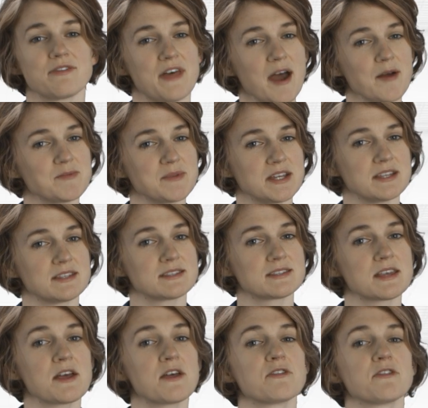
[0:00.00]
That
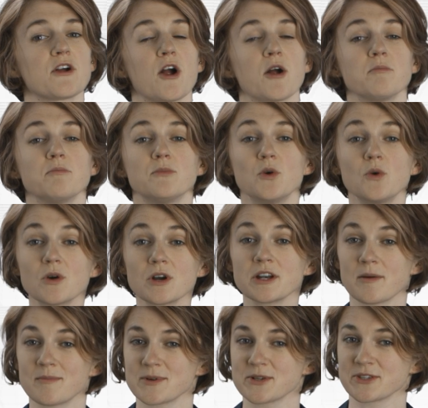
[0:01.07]
means there are more
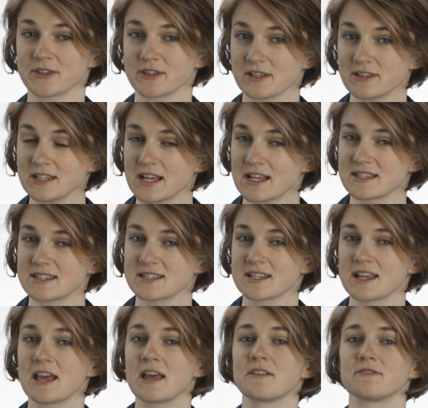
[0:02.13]
numbers on the
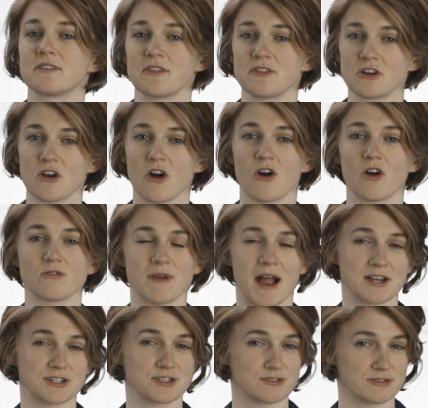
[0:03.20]
list than there are
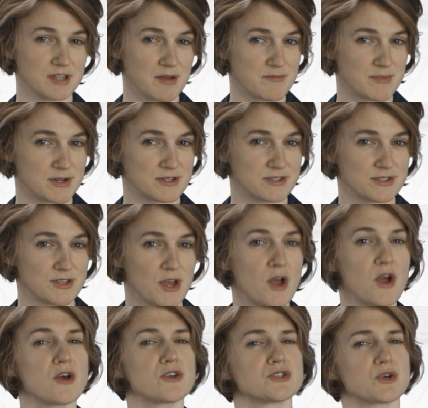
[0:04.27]
rational numbers.
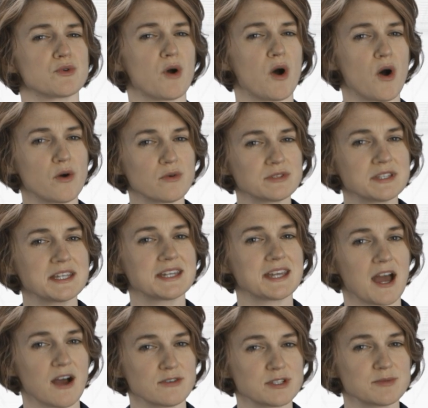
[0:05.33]
So only
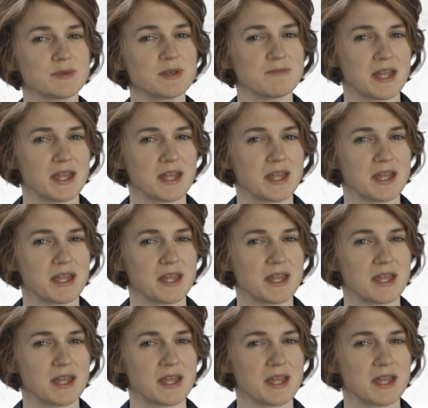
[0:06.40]
countably